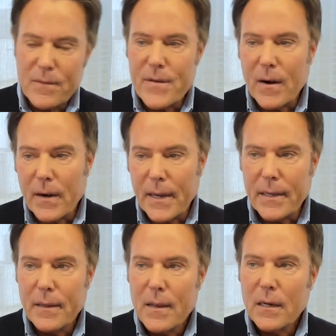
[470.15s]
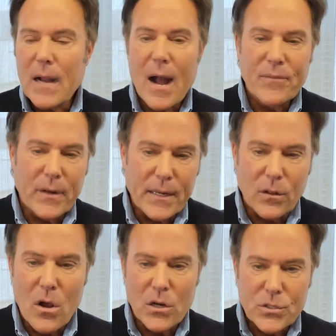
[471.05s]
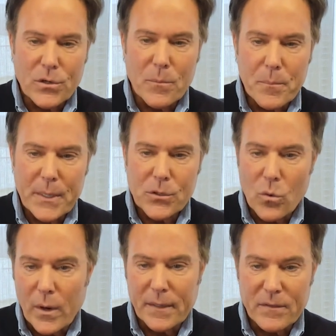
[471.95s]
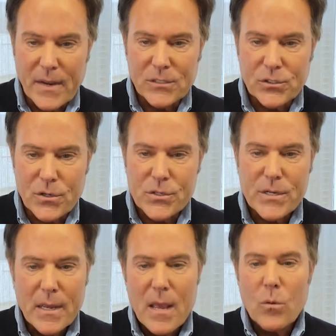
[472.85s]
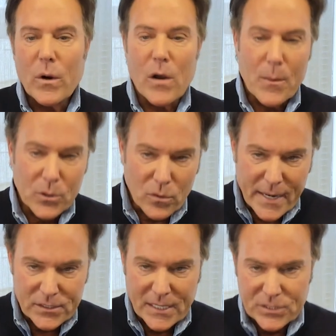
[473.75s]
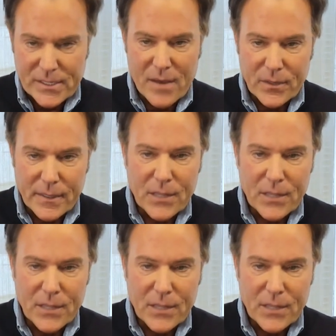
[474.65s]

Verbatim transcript: very confident and long term Bitcoin investors. We were able to raise that seven.